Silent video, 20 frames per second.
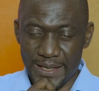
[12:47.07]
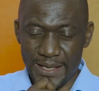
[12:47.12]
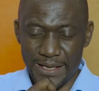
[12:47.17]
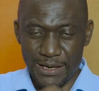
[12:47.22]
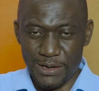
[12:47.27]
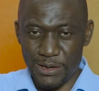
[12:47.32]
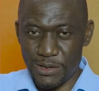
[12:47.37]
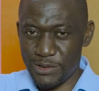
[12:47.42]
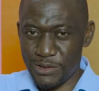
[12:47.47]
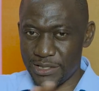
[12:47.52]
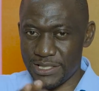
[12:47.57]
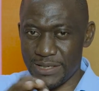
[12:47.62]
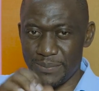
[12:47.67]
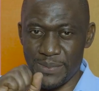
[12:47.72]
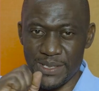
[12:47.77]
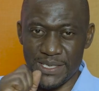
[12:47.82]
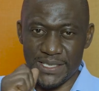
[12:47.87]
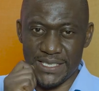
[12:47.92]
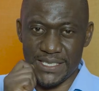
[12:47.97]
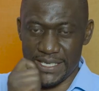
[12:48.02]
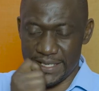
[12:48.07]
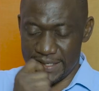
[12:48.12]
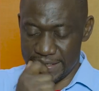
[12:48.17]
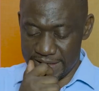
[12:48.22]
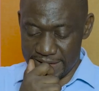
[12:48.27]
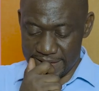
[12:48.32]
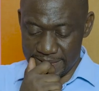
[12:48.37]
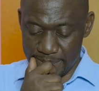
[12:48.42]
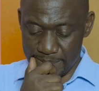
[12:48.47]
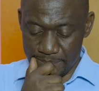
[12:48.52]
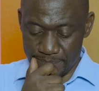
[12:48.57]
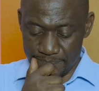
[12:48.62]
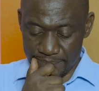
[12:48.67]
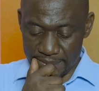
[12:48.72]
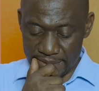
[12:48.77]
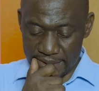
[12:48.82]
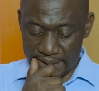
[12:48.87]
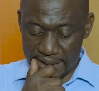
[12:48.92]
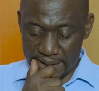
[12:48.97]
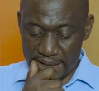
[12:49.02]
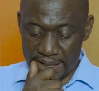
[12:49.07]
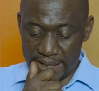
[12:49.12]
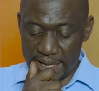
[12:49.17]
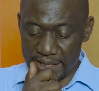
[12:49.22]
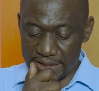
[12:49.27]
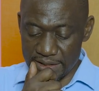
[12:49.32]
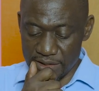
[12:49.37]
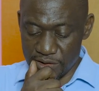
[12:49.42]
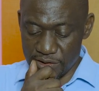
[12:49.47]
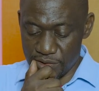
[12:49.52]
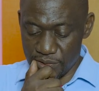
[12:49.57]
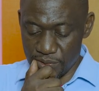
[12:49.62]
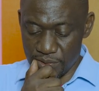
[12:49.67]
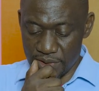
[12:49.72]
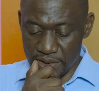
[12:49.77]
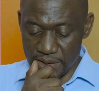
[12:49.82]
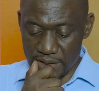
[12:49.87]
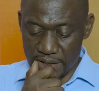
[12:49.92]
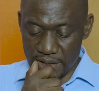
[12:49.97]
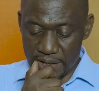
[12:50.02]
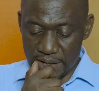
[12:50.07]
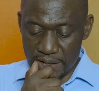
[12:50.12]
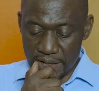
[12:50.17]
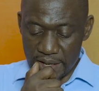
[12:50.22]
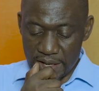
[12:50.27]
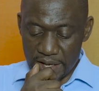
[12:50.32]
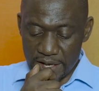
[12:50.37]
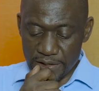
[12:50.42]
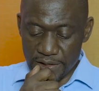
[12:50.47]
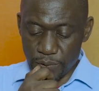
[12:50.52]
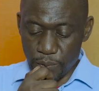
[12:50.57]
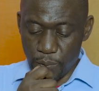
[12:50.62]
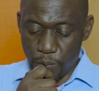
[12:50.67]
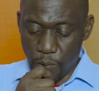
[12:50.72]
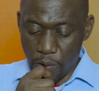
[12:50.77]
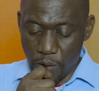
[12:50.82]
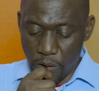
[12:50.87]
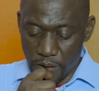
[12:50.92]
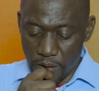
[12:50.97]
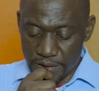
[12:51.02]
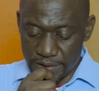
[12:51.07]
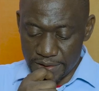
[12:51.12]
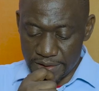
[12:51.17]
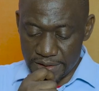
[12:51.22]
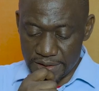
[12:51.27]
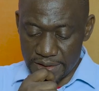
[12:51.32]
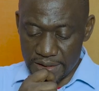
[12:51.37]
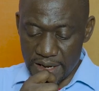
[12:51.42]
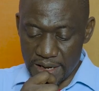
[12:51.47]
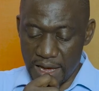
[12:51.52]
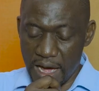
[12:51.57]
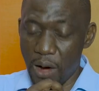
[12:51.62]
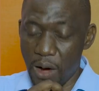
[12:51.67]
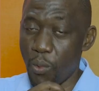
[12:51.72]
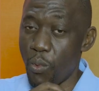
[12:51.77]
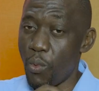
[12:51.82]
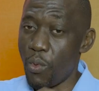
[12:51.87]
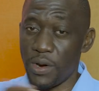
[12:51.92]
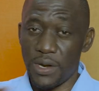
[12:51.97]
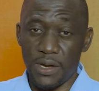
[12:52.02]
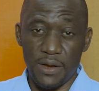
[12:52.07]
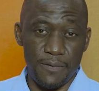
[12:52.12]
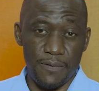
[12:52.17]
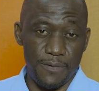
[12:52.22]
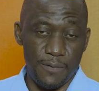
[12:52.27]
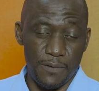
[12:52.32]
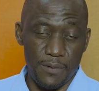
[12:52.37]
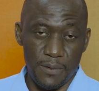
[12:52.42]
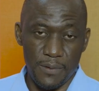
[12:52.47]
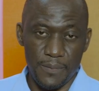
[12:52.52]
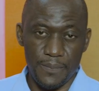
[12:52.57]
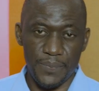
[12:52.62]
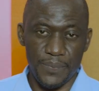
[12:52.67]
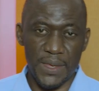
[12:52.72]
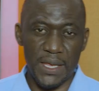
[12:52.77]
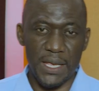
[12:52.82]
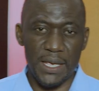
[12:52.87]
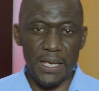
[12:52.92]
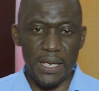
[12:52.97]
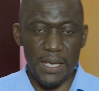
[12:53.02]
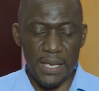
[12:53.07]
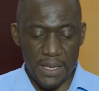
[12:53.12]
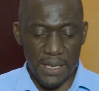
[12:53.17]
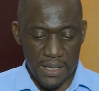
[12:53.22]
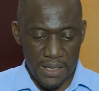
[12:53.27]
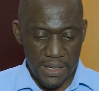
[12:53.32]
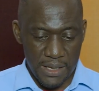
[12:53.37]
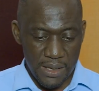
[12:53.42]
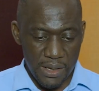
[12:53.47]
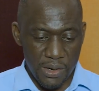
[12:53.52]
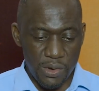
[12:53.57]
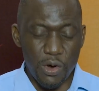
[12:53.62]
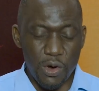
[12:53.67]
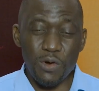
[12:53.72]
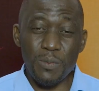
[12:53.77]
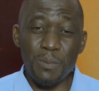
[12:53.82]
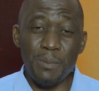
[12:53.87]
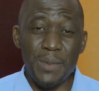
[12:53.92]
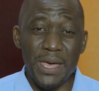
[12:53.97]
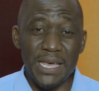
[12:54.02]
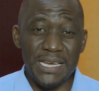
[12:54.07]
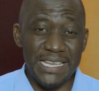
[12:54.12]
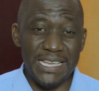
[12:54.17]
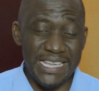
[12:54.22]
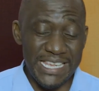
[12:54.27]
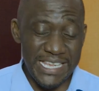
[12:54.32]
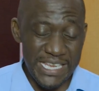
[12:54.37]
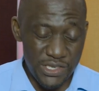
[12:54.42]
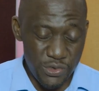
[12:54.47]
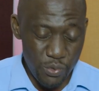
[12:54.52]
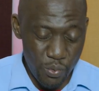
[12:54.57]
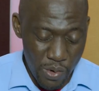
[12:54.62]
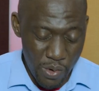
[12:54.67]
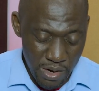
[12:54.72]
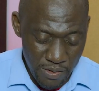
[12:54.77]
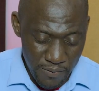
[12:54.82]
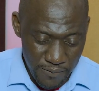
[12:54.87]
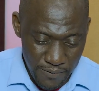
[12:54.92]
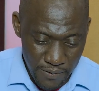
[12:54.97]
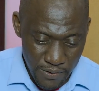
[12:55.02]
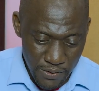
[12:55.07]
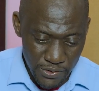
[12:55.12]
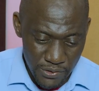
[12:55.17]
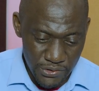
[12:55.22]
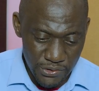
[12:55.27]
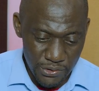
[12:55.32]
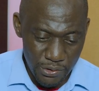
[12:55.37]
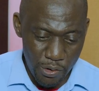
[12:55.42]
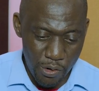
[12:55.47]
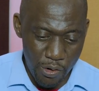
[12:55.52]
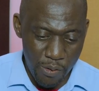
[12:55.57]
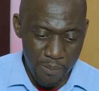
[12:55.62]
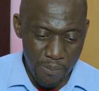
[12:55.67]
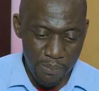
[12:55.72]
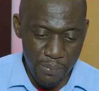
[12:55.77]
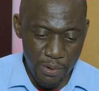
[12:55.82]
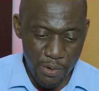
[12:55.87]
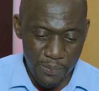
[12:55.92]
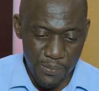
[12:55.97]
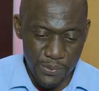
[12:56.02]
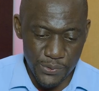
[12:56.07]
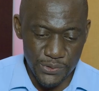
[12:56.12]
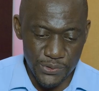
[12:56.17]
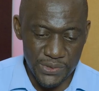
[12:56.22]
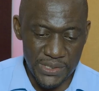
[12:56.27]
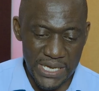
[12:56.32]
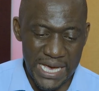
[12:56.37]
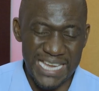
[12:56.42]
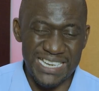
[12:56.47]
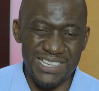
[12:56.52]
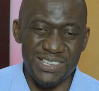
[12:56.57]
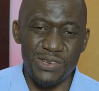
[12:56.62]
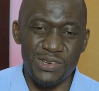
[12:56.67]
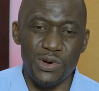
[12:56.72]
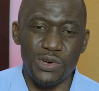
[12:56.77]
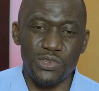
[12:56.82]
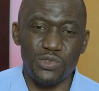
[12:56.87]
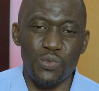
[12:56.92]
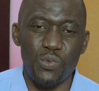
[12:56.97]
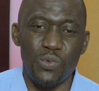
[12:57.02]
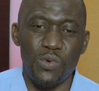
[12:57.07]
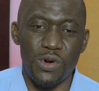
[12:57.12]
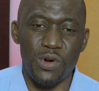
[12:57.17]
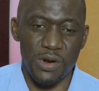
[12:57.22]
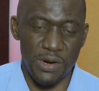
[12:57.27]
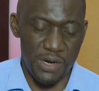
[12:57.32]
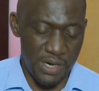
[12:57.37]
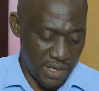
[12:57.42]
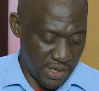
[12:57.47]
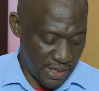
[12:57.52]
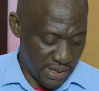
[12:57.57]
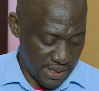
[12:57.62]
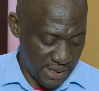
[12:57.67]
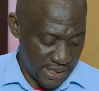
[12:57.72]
They're not just a mistake. And that's the truth. His works are wonderful. God made each one of us on purpose, and God's work,